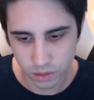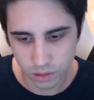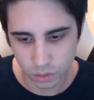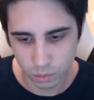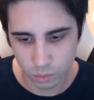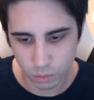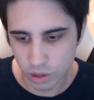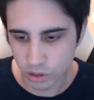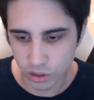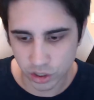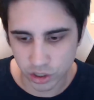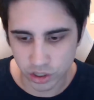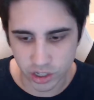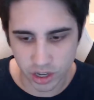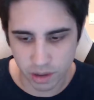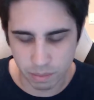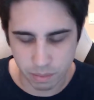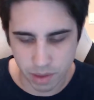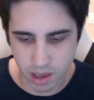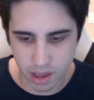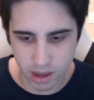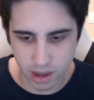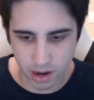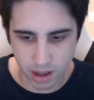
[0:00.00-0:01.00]
Well, shit,
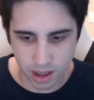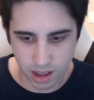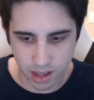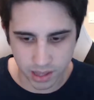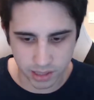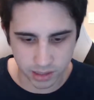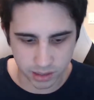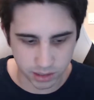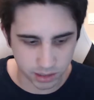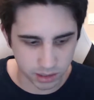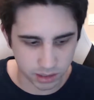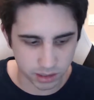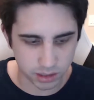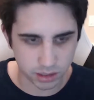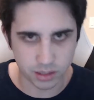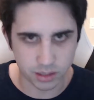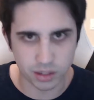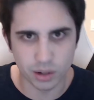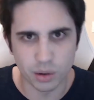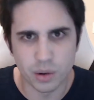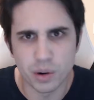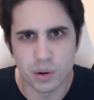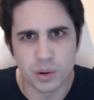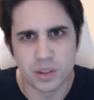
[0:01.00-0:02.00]
man. I
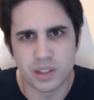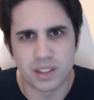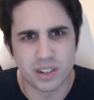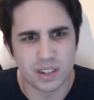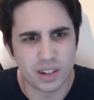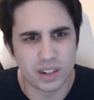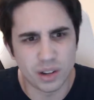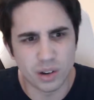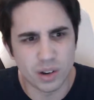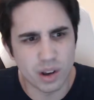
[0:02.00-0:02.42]
don't know what to do.